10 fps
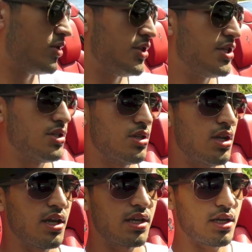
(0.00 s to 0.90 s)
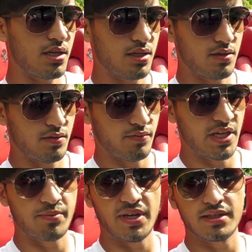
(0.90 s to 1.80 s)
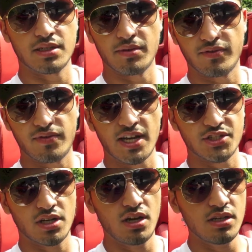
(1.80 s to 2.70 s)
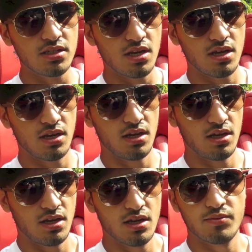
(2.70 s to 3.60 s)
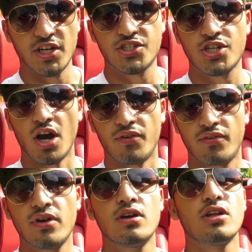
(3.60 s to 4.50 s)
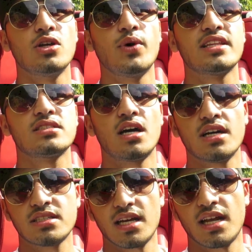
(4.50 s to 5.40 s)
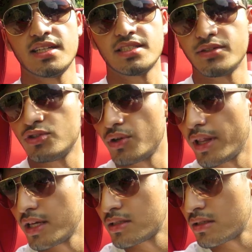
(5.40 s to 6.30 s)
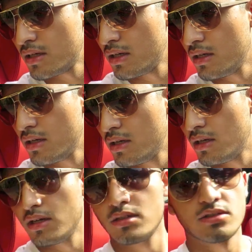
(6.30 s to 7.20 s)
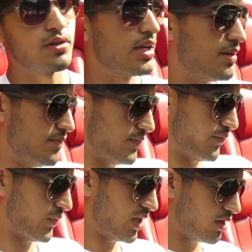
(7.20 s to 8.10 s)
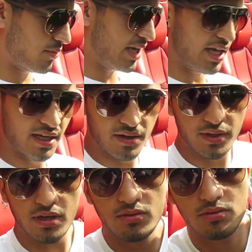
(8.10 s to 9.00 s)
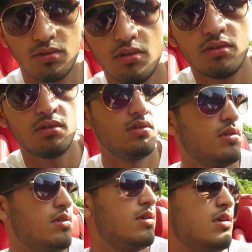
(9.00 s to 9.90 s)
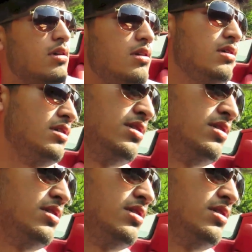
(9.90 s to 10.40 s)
She doesn't like being picked up in flash cars, but tough. The weather's nice and I need to enjoy this. So yeah, I'm gonna head out now. Ugh.